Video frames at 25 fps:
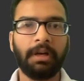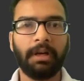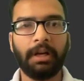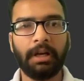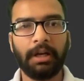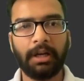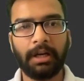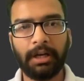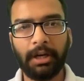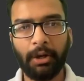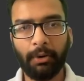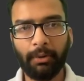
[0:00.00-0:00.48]

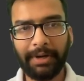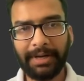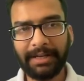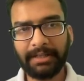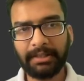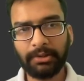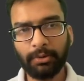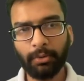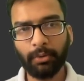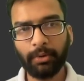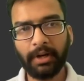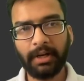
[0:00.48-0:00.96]
Now let's
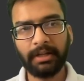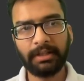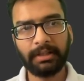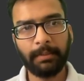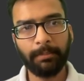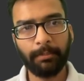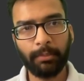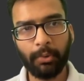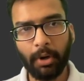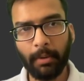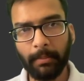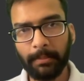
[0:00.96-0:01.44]
look at the
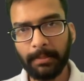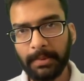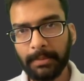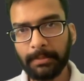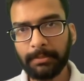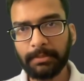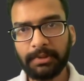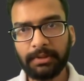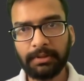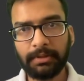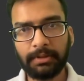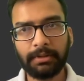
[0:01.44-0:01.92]

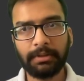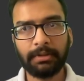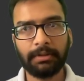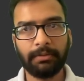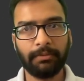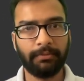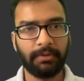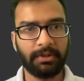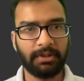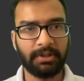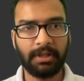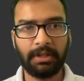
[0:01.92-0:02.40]
problems
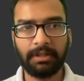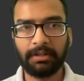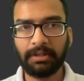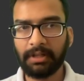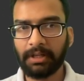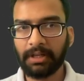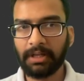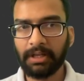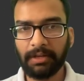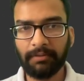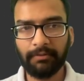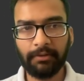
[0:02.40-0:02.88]
which are there
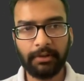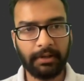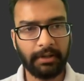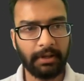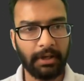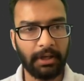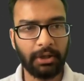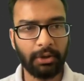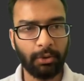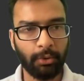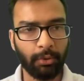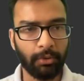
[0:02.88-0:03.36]
in our
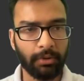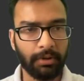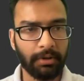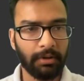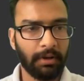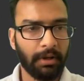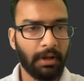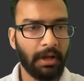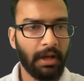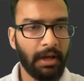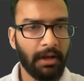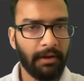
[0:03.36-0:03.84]
current code.
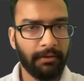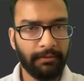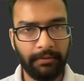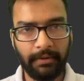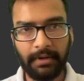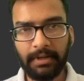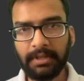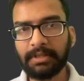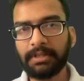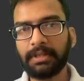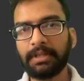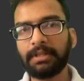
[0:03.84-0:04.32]

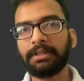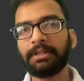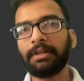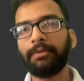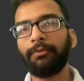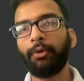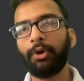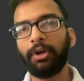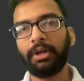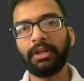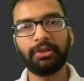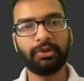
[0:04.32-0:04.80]
First is the
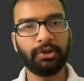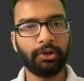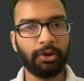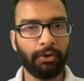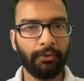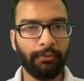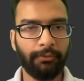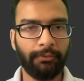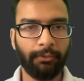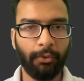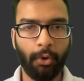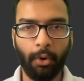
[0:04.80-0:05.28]
violation
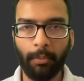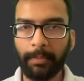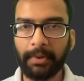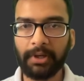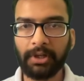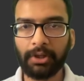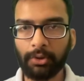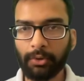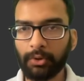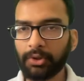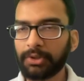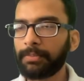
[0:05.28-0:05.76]
of open
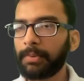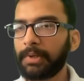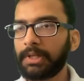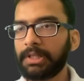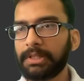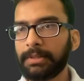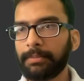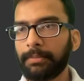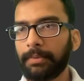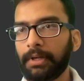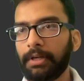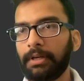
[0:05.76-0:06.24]
close
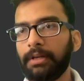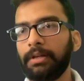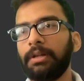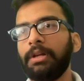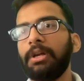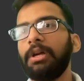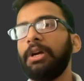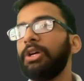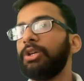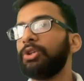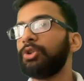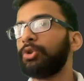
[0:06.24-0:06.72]
principle.
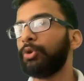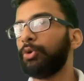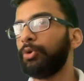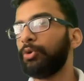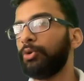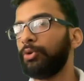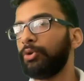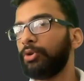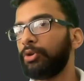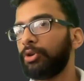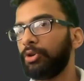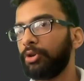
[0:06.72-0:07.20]

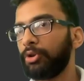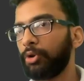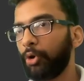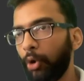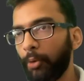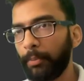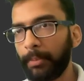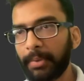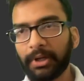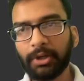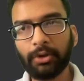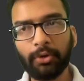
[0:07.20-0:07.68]
So
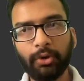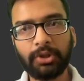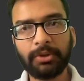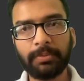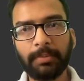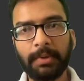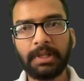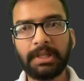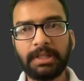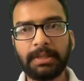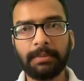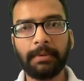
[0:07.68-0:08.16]
open close
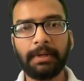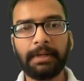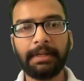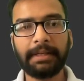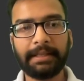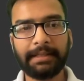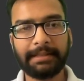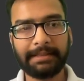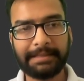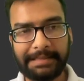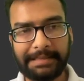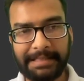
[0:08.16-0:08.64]
principle
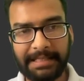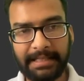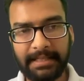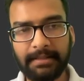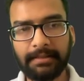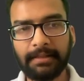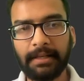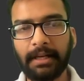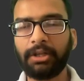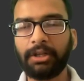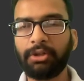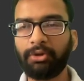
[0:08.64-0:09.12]
says
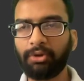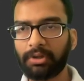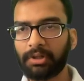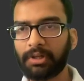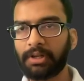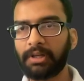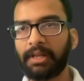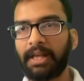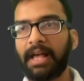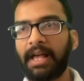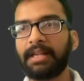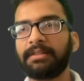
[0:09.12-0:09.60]
that your
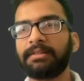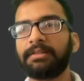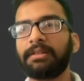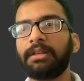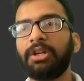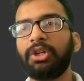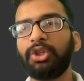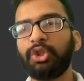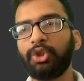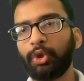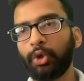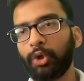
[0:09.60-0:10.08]
class
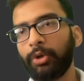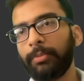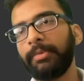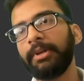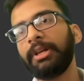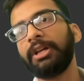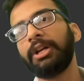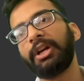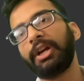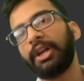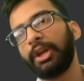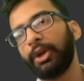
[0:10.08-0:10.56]
should
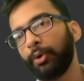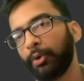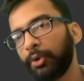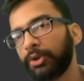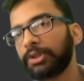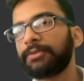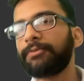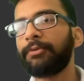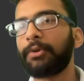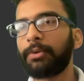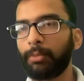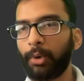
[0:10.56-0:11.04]
be
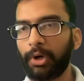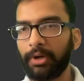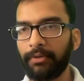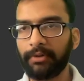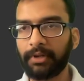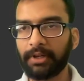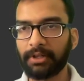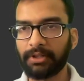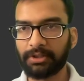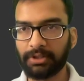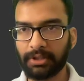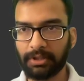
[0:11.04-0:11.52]
closed for
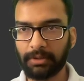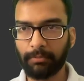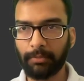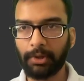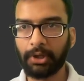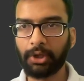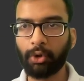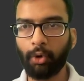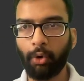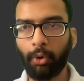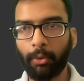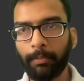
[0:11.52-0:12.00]
modification but
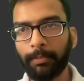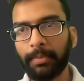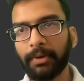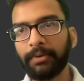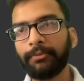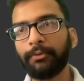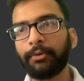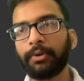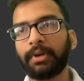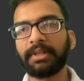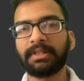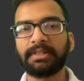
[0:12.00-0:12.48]
open
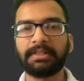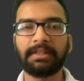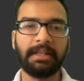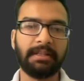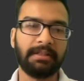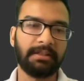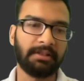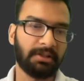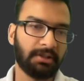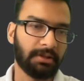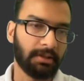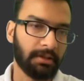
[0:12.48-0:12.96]
for
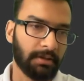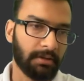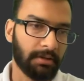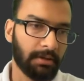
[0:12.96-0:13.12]
extension.